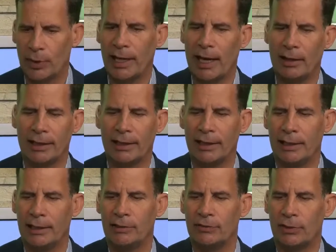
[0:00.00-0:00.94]
reality
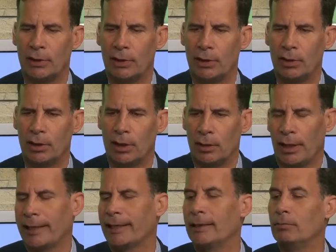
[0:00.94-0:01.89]
is,
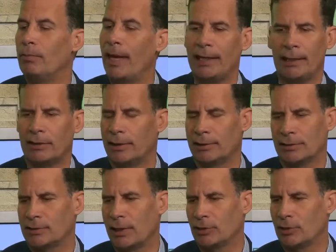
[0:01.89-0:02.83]
like in many things,
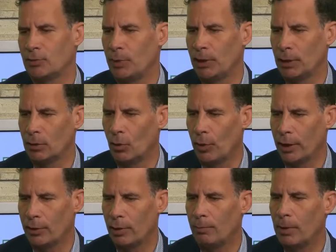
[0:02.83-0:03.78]
it's not just being a
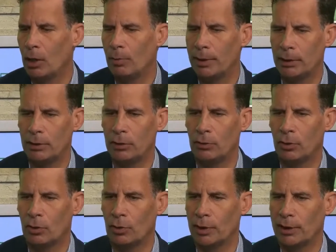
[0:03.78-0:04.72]
lawyer. The moment you
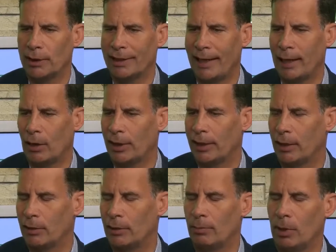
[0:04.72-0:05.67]
quit caring
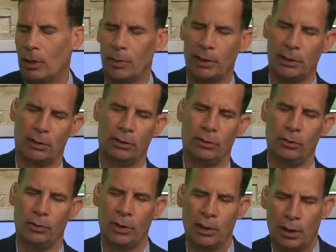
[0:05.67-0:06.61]
or the moment
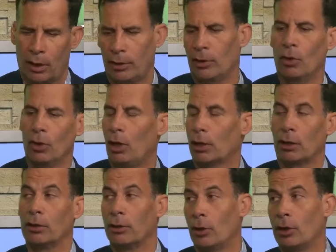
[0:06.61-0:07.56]
you are no
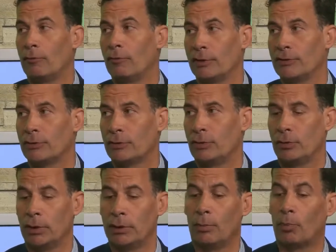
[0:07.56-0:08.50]
longer nervous
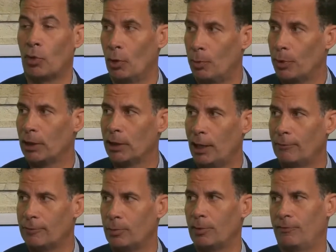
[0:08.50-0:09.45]
to an appropriate
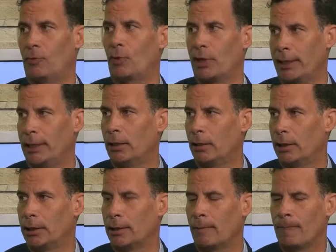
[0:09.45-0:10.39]
level before a
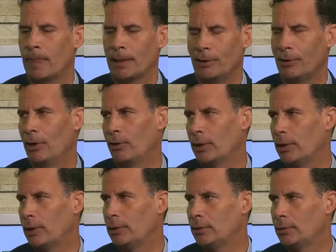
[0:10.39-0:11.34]
hearing, you're no
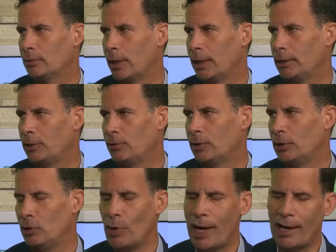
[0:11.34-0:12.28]
good, right?
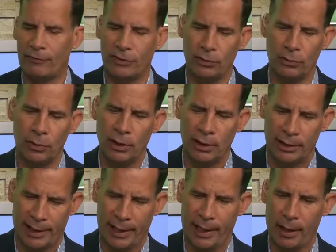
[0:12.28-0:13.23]
You have to
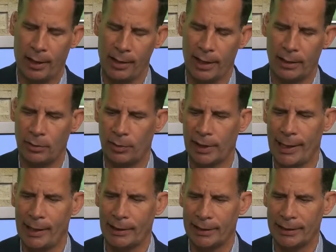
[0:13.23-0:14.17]
care. And the
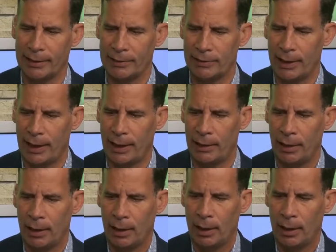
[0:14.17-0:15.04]
reality is that